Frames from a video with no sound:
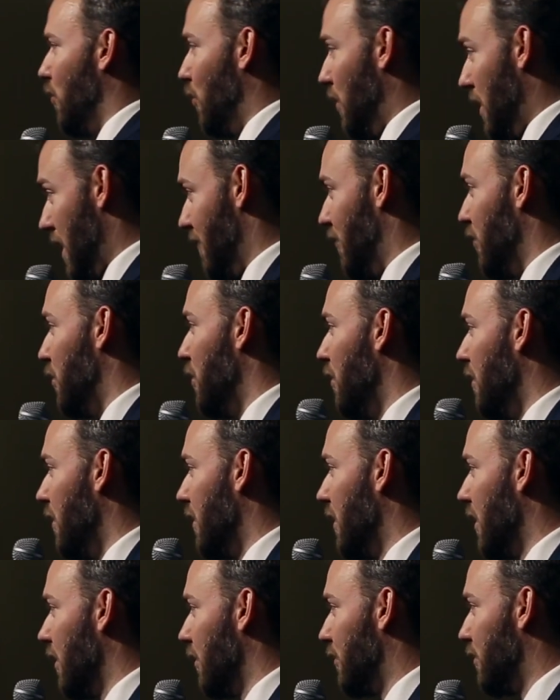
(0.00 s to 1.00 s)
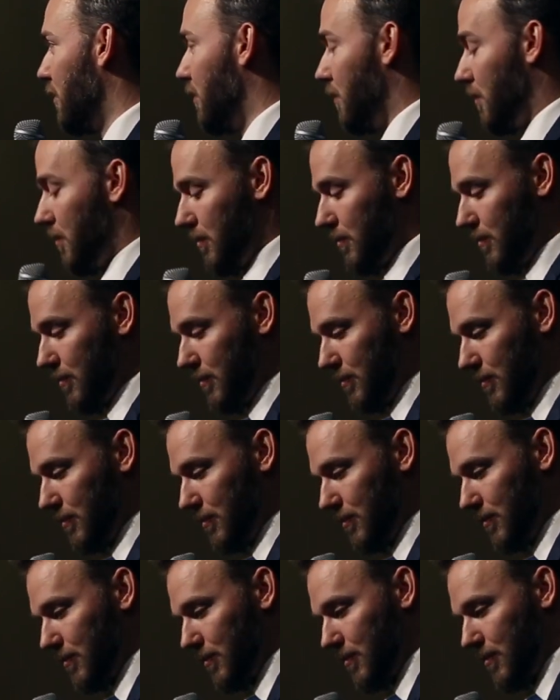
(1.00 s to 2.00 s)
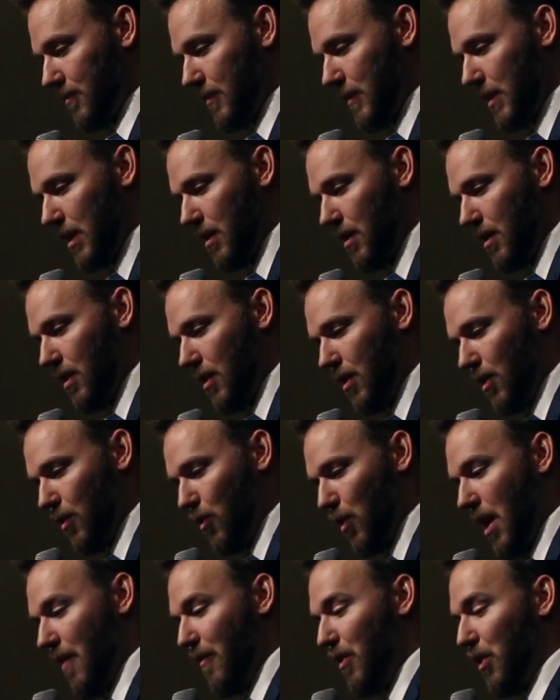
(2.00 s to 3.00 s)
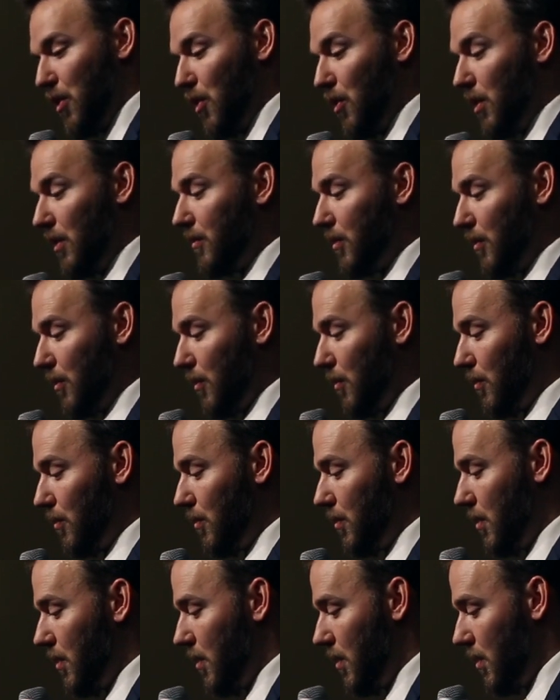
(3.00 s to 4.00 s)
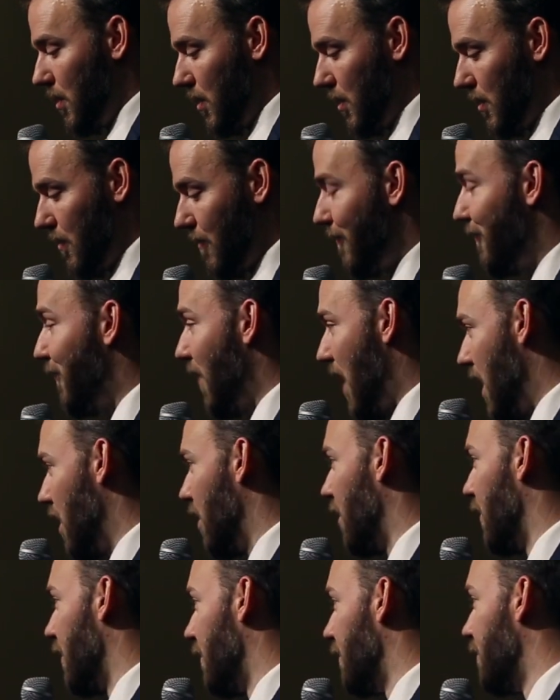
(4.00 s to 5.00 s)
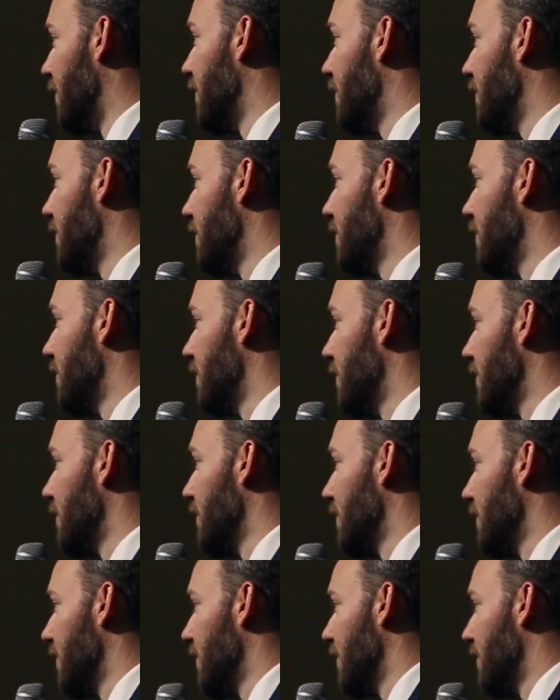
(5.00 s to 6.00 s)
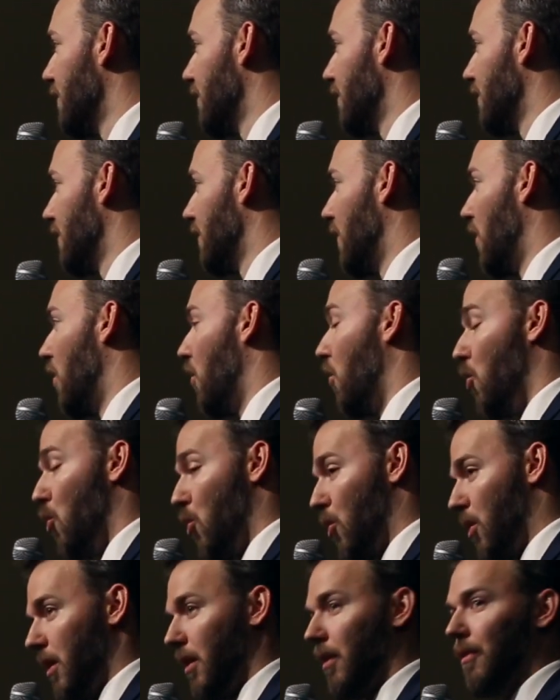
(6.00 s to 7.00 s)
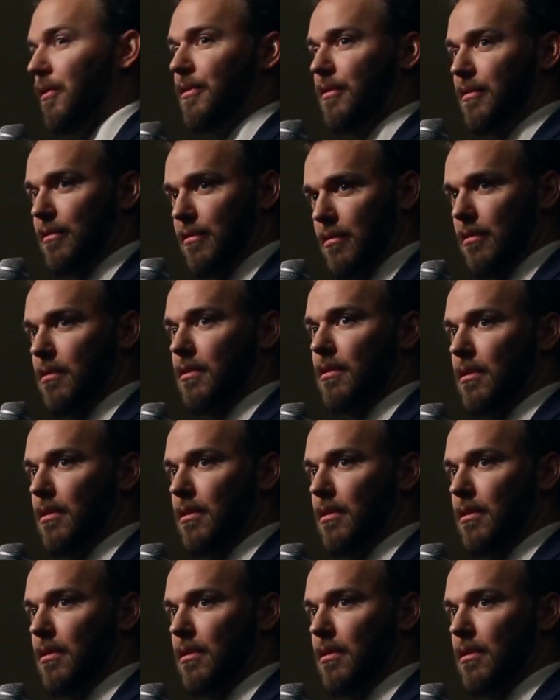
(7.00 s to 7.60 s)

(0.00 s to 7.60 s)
we have a duty there too. We have a duty to fire them, or else